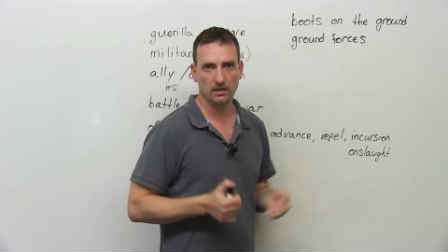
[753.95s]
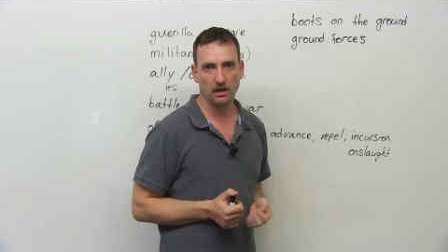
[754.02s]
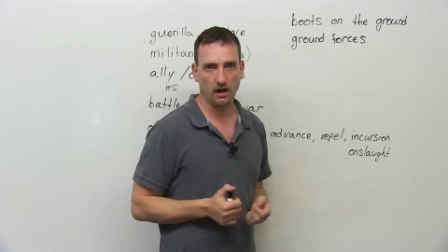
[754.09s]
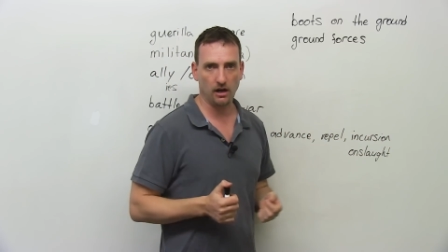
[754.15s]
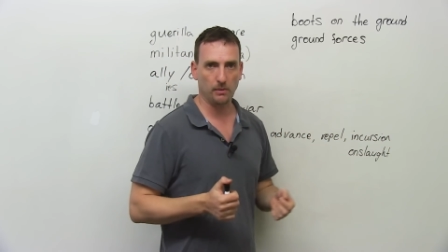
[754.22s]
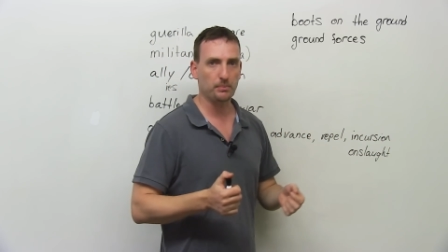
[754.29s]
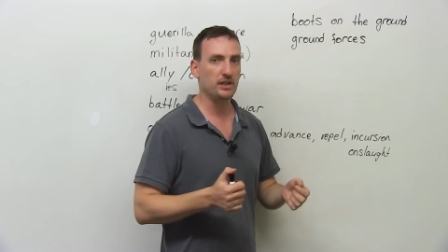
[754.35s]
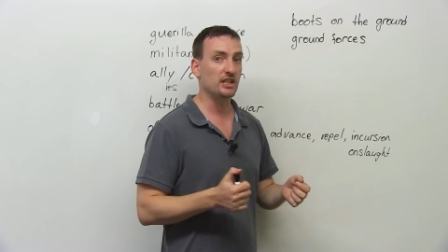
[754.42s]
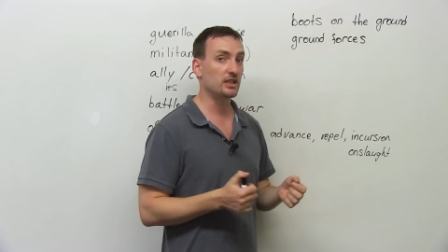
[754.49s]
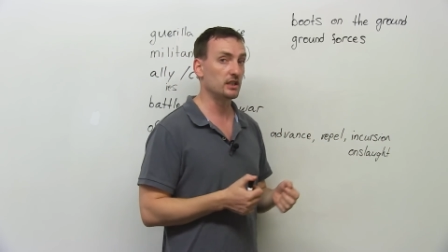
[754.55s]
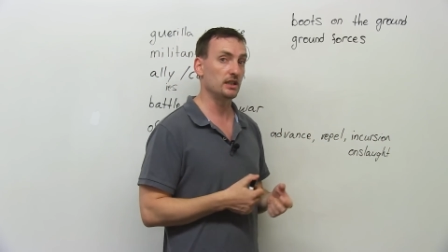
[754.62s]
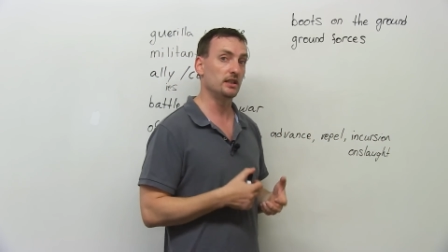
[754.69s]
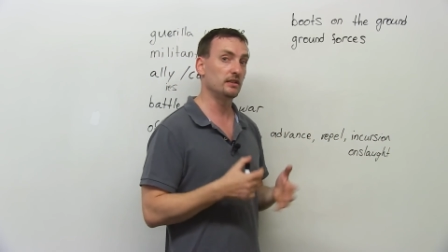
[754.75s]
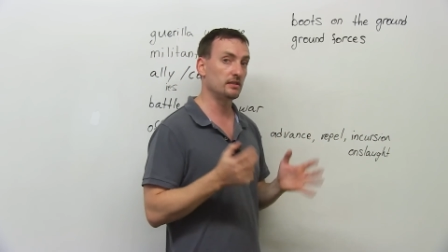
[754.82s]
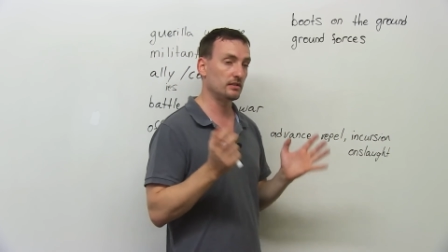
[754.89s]
R P
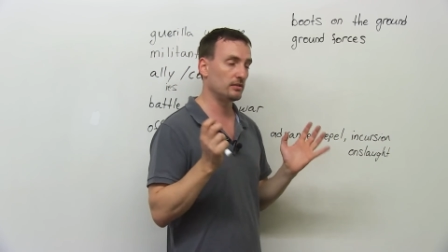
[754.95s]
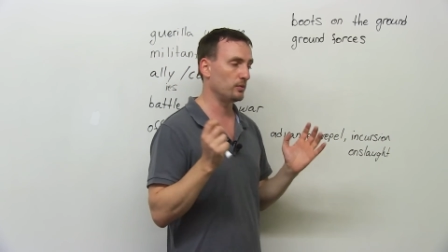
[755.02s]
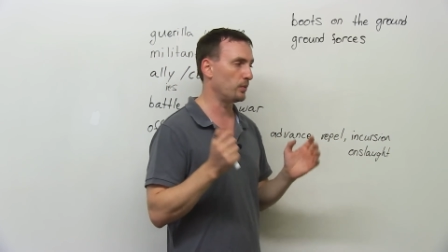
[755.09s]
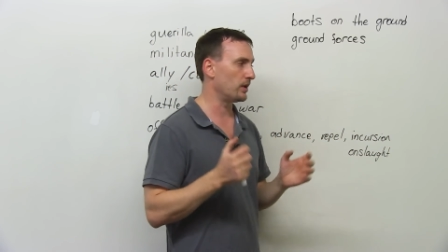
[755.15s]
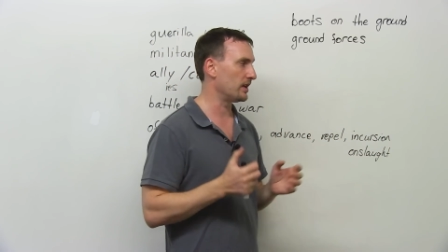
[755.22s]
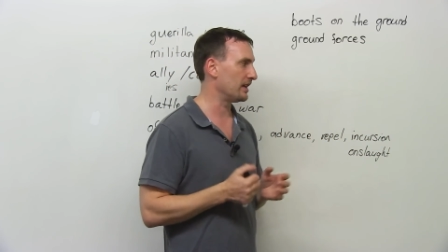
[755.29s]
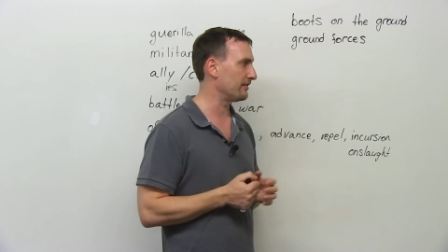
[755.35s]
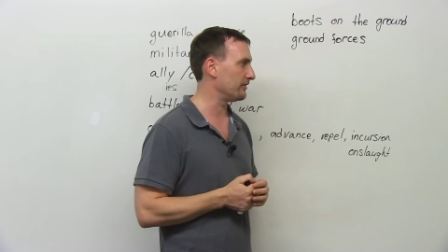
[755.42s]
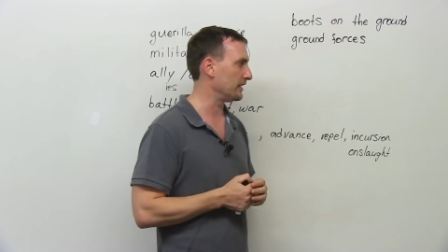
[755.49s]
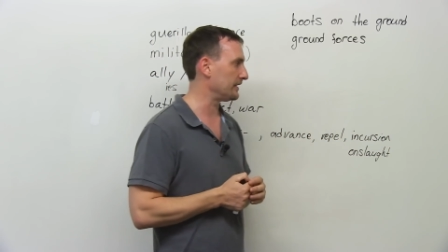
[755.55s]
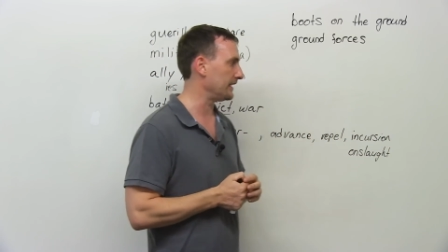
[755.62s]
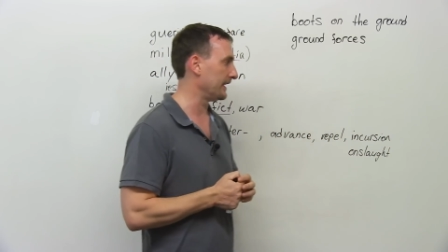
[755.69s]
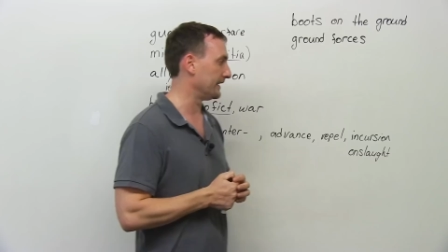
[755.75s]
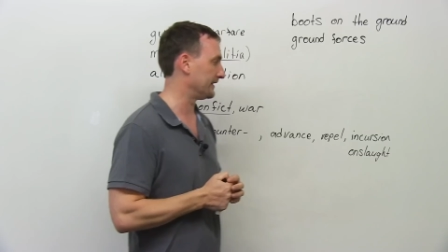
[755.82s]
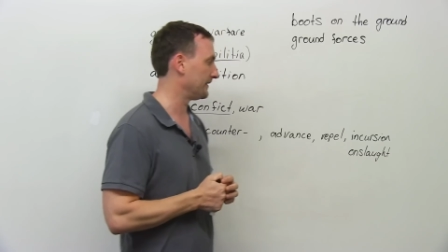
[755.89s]
Gs, whatever it
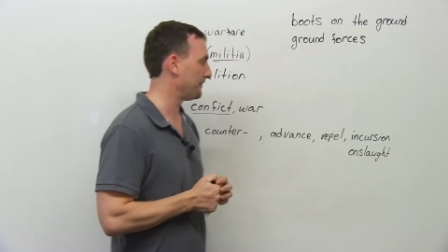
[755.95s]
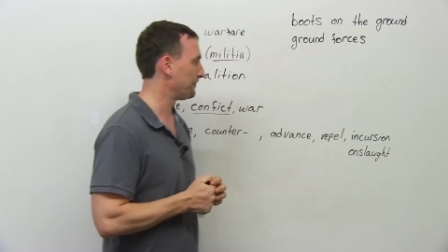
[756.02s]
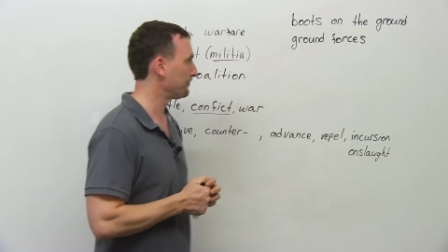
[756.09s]
takes.